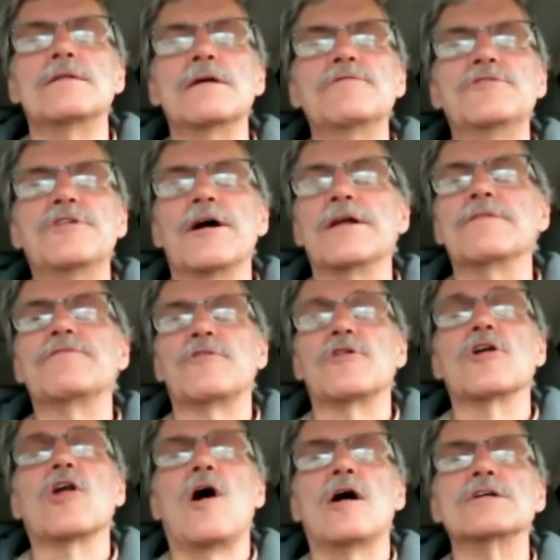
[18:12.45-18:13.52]
They've done it for
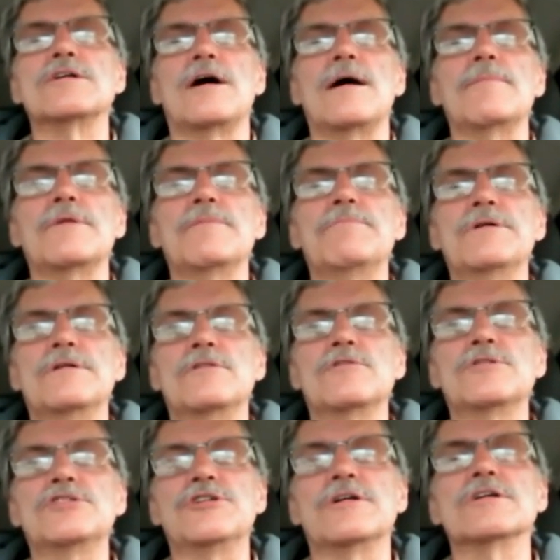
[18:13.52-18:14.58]
a long time. They've been
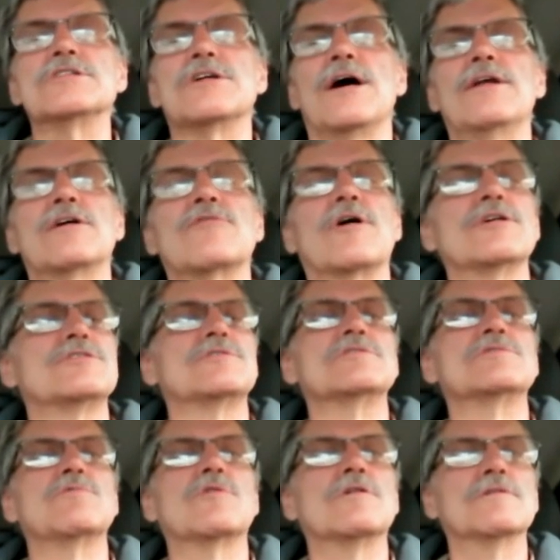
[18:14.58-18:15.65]
doing genocide across
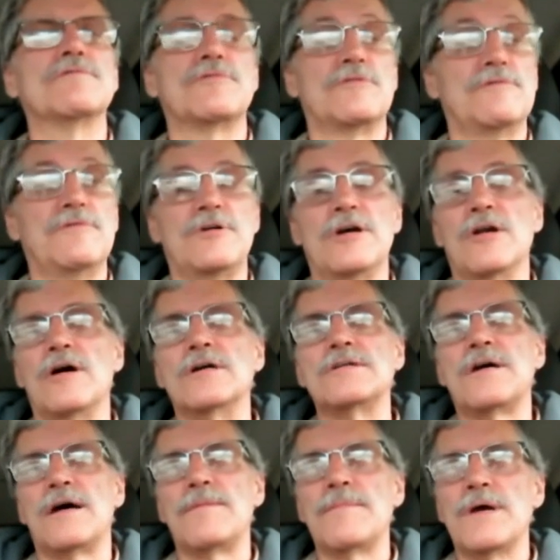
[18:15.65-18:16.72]
this world for a very long
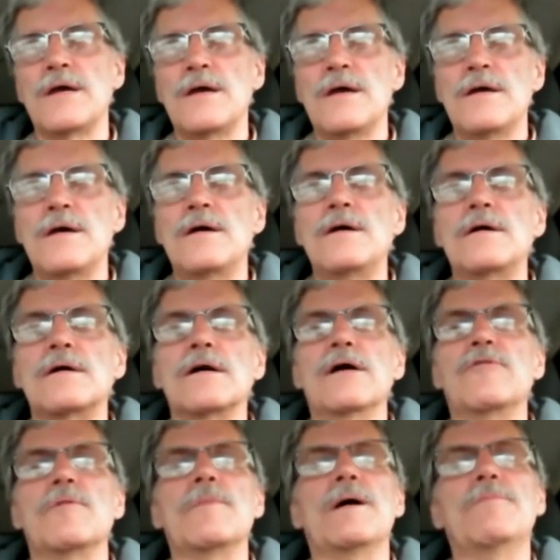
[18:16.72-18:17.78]
time.
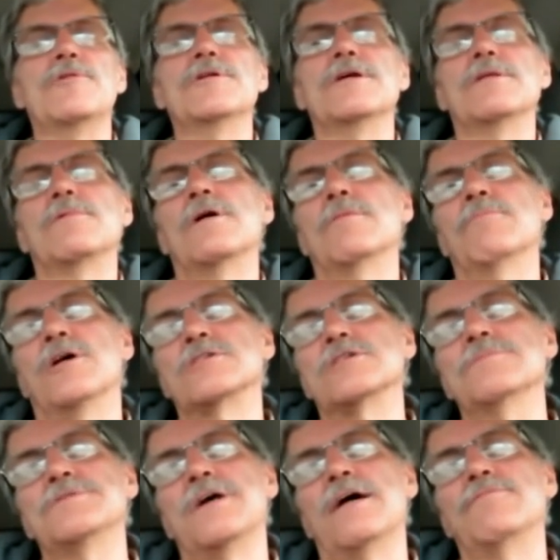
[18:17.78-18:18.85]
And remember that
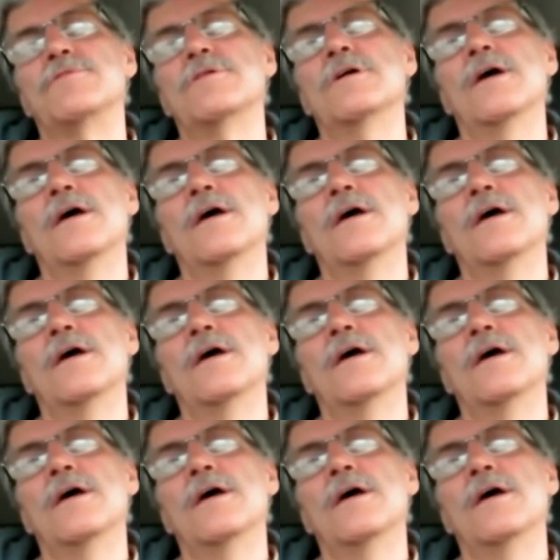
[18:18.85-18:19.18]
Muslims have